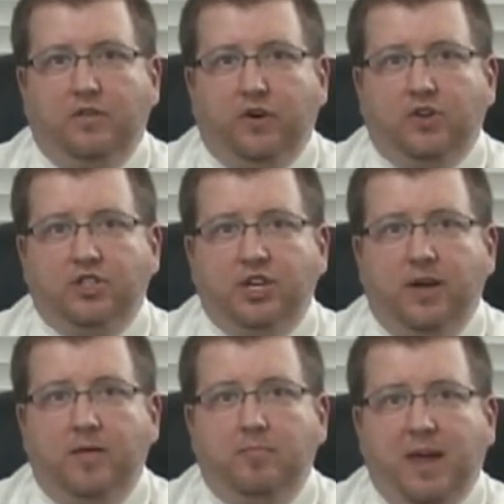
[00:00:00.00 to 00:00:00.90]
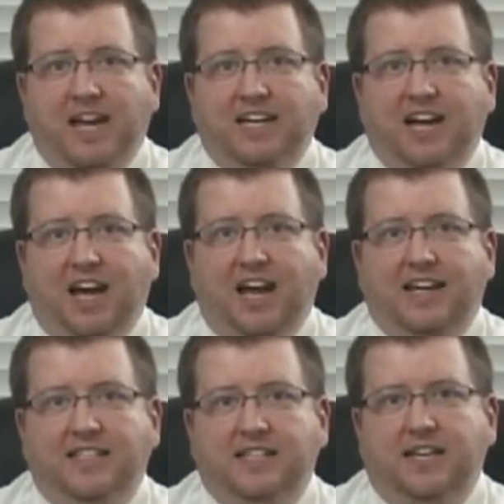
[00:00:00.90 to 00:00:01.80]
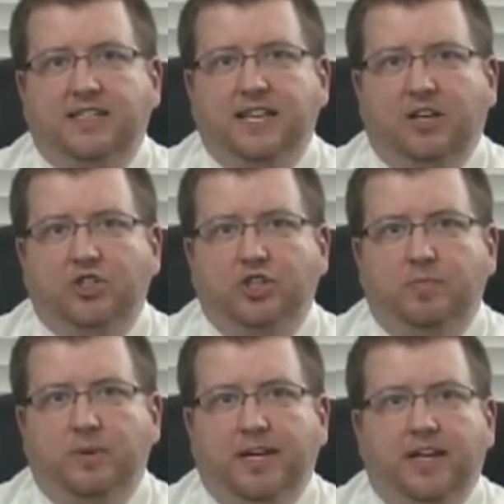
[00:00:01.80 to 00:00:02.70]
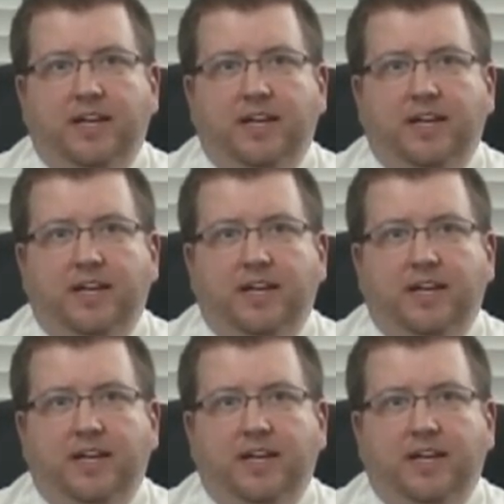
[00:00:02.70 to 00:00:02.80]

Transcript: First, mankind is an intelligent being.